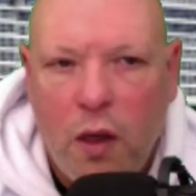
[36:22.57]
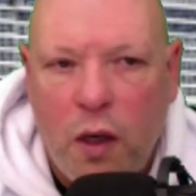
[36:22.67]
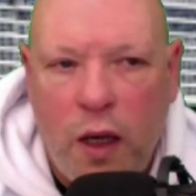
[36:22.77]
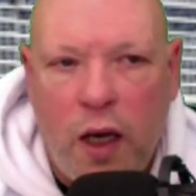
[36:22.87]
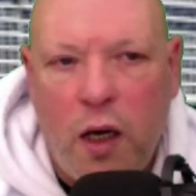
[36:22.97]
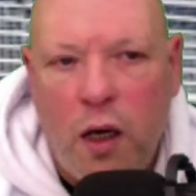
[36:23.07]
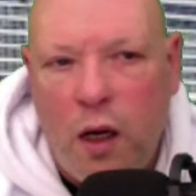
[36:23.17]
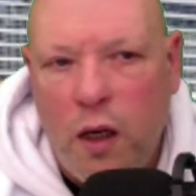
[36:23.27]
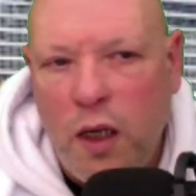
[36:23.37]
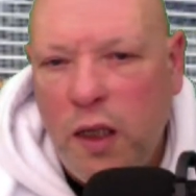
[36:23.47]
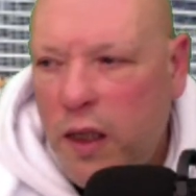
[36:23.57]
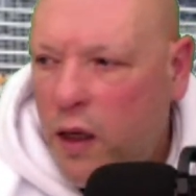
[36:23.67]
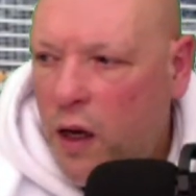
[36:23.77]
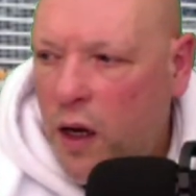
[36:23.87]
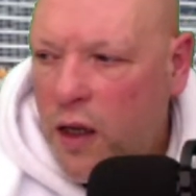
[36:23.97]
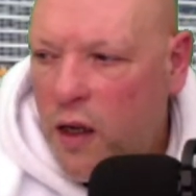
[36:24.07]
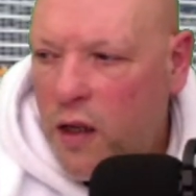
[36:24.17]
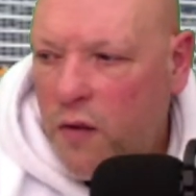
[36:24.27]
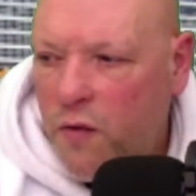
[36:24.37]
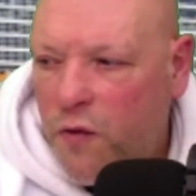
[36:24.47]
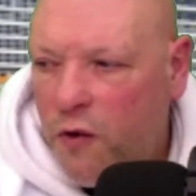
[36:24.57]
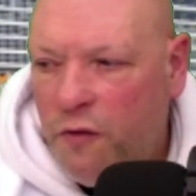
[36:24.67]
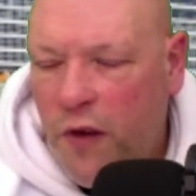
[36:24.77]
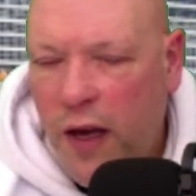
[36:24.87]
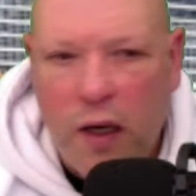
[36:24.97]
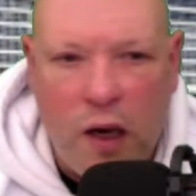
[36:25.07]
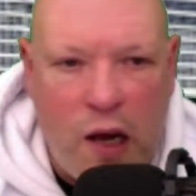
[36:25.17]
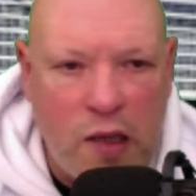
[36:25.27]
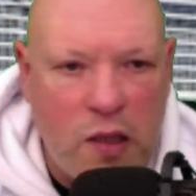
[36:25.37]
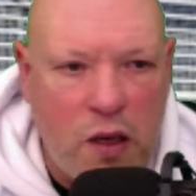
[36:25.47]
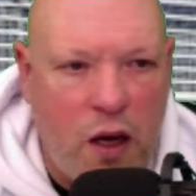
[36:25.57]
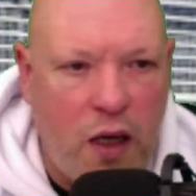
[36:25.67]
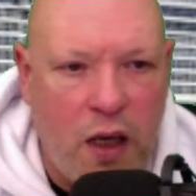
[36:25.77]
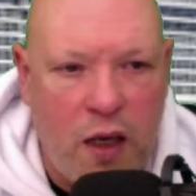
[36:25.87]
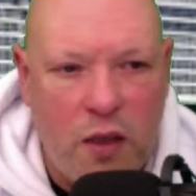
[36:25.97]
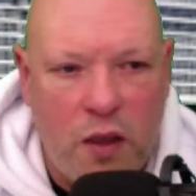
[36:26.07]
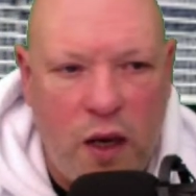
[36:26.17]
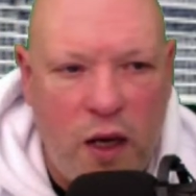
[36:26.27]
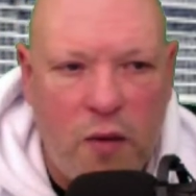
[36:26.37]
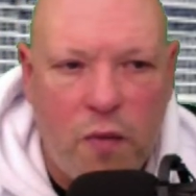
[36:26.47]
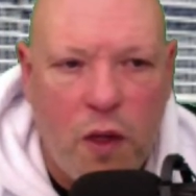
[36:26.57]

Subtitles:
Now, Lily, I know that for a fact last night, yesterday,